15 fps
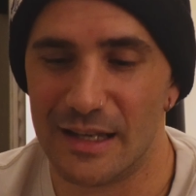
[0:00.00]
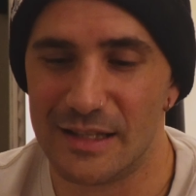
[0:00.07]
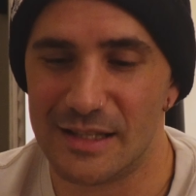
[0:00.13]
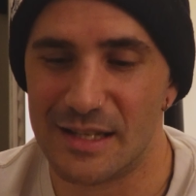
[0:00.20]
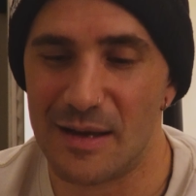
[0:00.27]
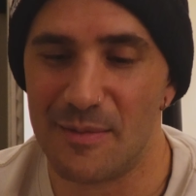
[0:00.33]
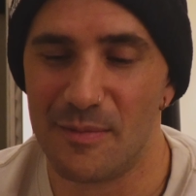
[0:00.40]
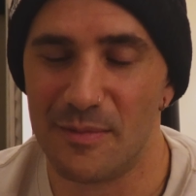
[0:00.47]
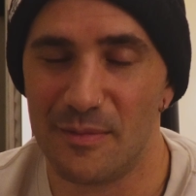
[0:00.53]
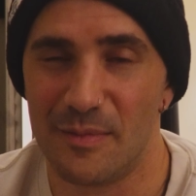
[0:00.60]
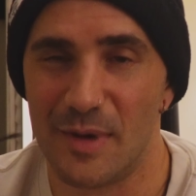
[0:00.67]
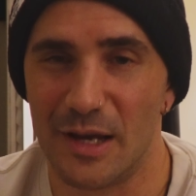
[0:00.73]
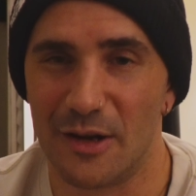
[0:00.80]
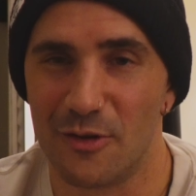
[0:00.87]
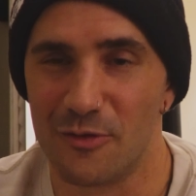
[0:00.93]
some
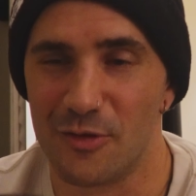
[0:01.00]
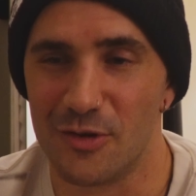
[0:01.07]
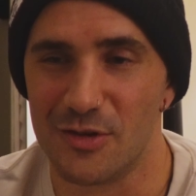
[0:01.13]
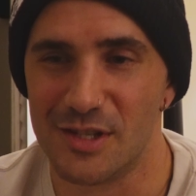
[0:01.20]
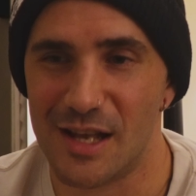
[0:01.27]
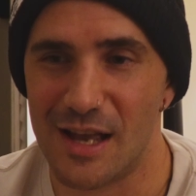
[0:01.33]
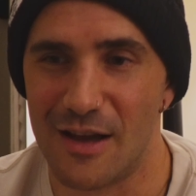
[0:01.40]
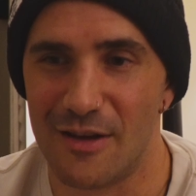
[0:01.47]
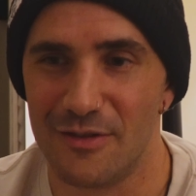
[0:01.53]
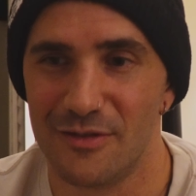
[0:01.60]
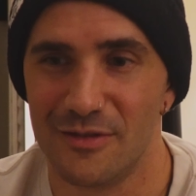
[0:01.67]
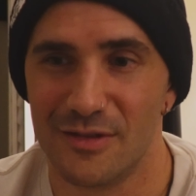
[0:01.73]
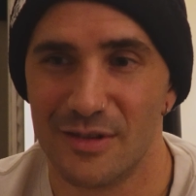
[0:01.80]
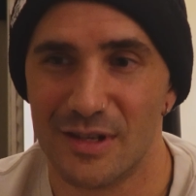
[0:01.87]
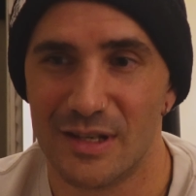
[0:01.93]
microphones have
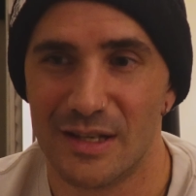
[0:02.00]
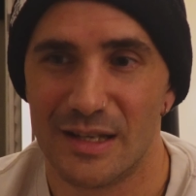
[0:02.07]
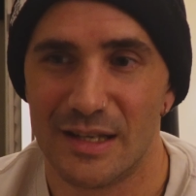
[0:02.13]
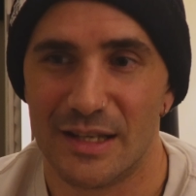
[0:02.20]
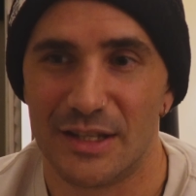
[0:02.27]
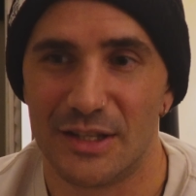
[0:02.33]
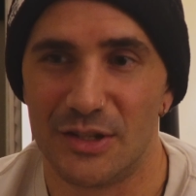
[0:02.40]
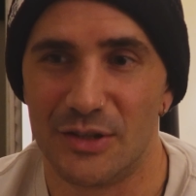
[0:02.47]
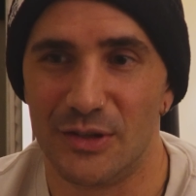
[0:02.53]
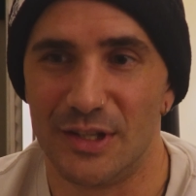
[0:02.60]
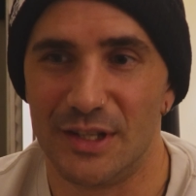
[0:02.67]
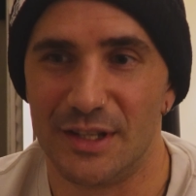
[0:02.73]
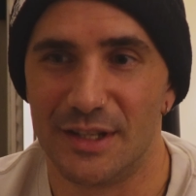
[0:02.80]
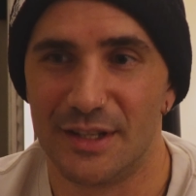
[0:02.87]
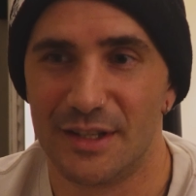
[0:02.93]

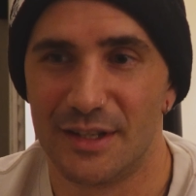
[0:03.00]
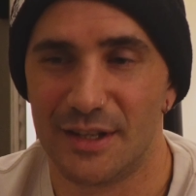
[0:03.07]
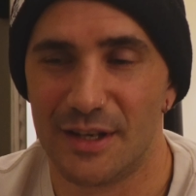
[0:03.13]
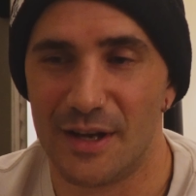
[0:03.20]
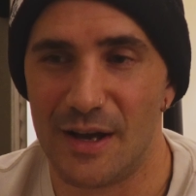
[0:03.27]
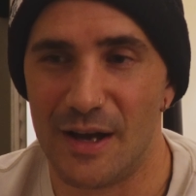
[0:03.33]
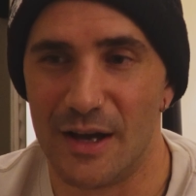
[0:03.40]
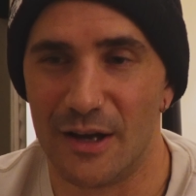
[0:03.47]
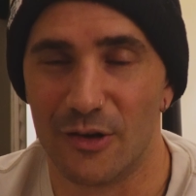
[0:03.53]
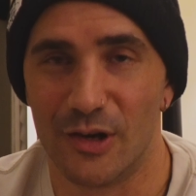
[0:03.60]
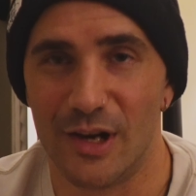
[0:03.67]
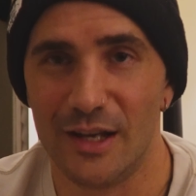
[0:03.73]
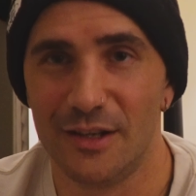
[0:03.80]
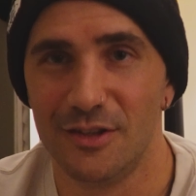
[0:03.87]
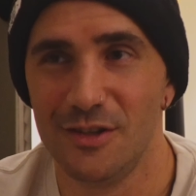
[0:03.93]
unique
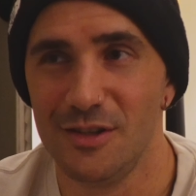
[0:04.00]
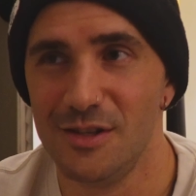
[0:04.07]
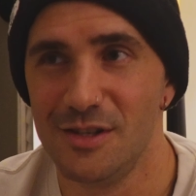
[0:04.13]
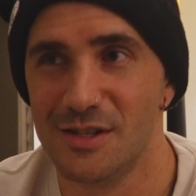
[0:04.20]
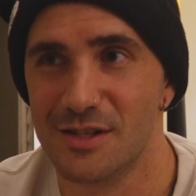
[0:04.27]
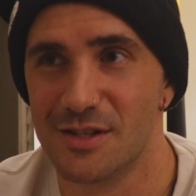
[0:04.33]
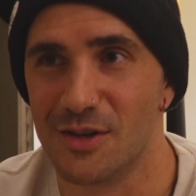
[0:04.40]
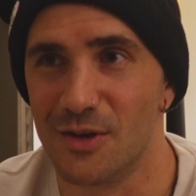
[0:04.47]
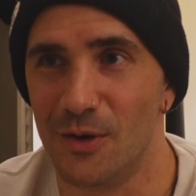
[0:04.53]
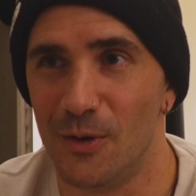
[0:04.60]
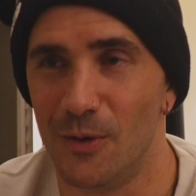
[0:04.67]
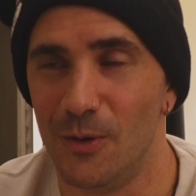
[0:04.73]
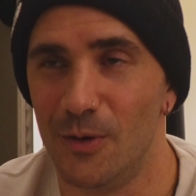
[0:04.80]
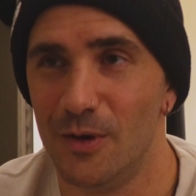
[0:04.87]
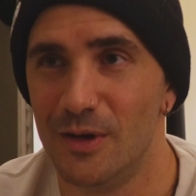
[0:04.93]
connectors,
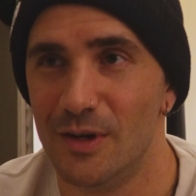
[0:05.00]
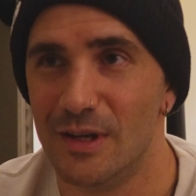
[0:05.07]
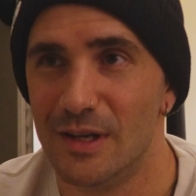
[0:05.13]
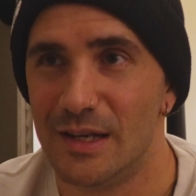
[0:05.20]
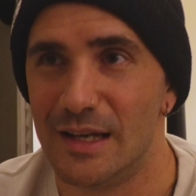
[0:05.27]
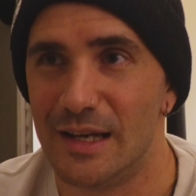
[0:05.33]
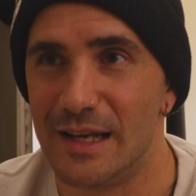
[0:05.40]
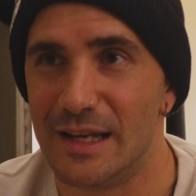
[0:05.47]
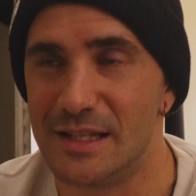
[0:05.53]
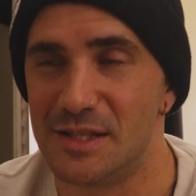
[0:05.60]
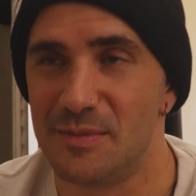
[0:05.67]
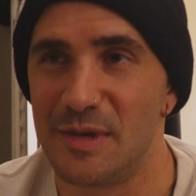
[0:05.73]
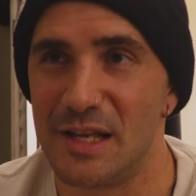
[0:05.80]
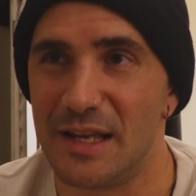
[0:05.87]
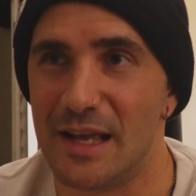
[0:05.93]
so it's
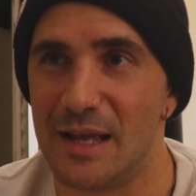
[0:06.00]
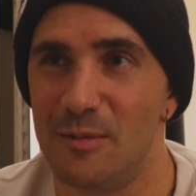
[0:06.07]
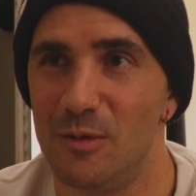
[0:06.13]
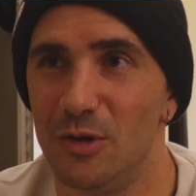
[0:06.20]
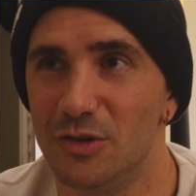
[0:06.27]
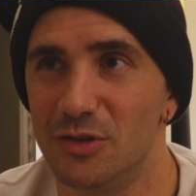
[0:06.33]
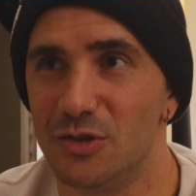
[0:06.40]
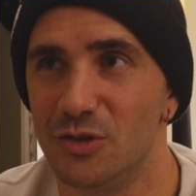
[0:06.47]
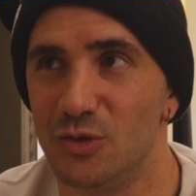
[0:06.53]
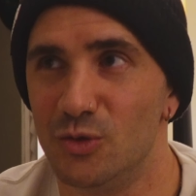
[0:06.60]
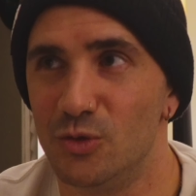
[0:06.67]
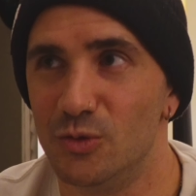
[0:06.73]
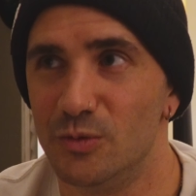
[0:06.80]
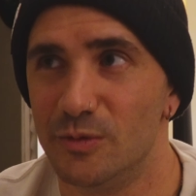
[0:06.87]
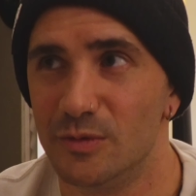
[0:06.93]
being able
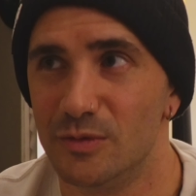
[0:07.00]
to